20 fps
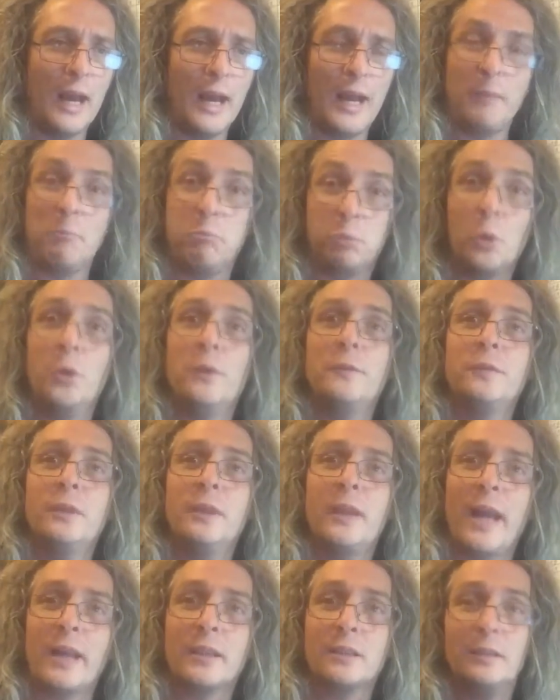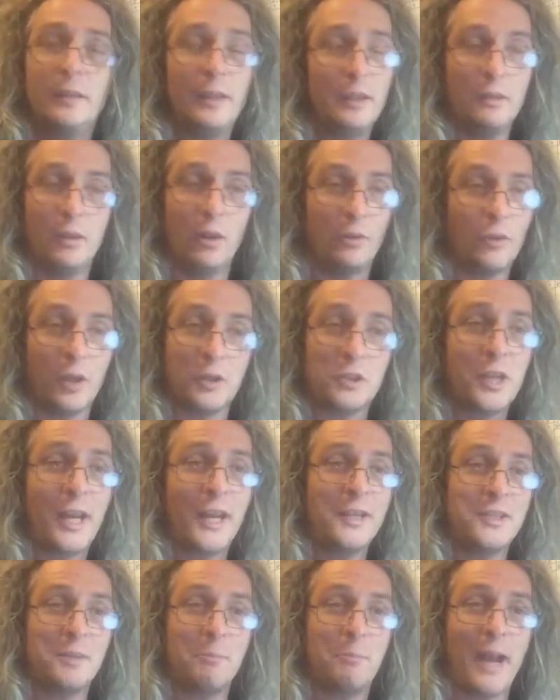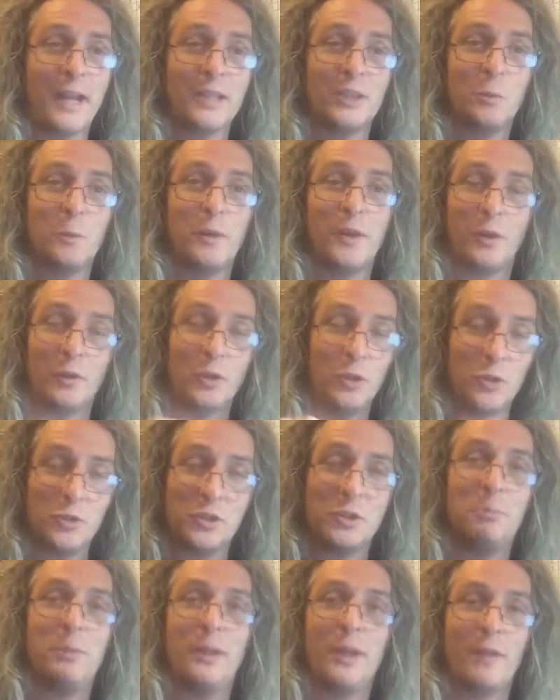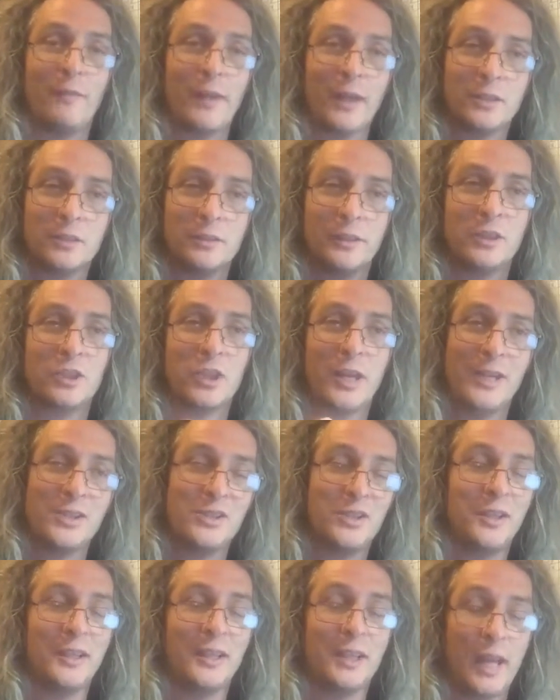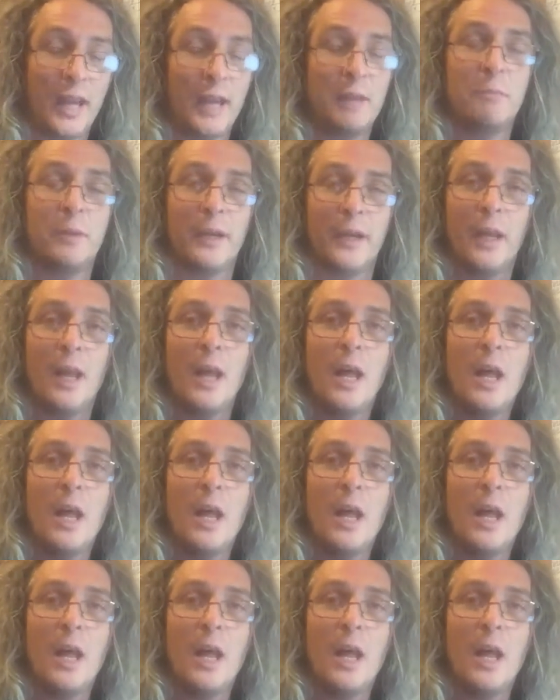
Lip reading: improved it actually, not changed it back to where it used to be. I've actually changed it again, but